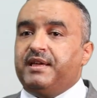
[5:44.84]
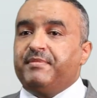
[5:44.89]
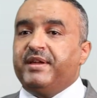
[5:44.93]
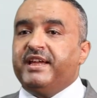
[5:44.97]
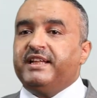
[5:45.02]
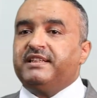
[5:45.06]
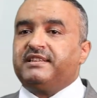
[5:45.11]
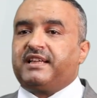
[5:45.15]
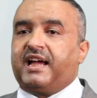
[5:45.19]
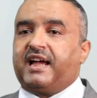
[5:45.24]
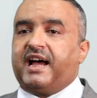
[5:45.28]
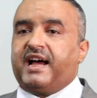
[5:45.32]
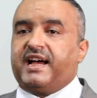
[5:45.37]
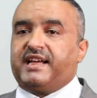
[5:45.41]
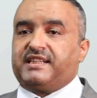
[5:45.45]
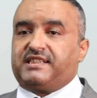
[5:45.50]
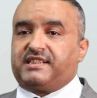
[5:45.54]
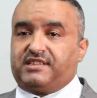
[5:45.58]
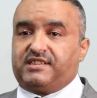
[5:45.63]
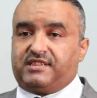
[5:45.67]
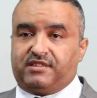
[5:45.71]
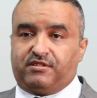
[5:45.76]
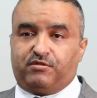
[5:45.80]
The main
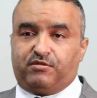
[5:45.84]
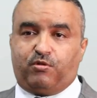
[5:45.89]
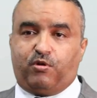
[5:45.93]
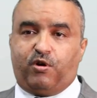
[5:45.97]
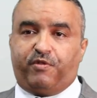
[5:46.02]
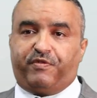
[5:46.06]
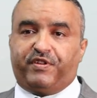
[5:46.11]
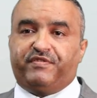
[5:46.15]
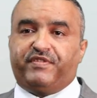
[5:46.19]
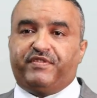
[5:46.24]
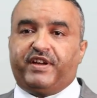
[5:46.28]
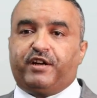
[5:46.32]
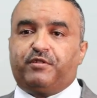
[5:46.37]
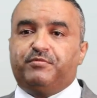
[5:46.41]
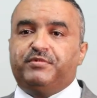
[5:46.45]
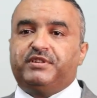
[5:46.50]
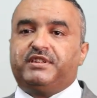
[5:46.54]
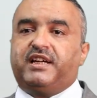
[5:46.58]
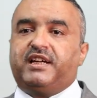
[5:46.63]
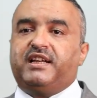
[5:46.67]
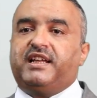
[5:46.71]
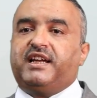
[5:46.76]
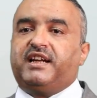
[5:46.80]
tasks of
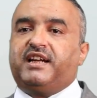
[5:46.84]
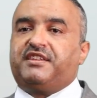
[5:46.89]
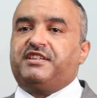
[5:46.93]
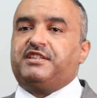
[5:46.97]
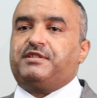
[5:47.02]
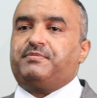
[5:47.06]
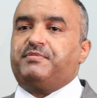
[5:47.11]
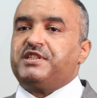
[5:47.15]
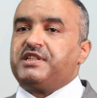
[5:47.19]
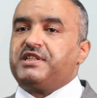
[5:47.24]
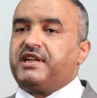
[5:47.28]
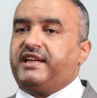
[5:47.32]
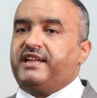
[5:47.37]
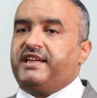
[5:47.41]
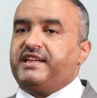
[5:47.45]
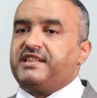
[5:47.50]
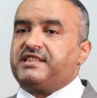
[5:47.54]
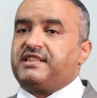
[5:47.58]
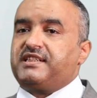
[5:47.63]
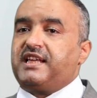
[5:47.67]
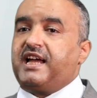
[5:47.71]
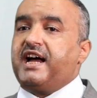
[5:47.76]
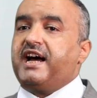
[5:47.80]
environmental health
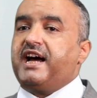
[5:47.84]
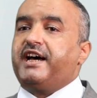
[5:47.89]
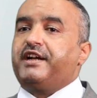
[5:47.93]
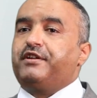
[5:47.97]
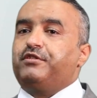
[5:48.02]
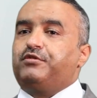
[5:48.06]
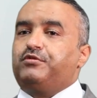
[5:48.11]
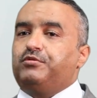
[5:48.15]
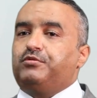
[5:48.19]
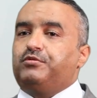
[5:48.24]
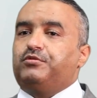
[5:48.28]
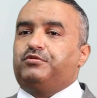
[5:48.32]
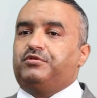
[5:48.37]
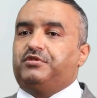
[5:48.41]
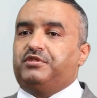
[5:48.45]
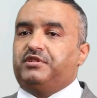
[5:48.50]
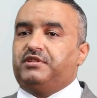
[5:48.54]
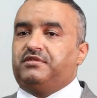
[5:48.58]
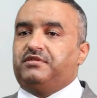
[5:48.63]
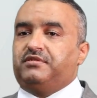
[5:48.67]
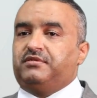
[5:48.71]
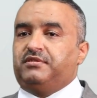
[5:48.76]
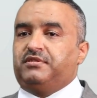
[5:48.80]
specialists are
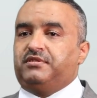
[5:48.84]
to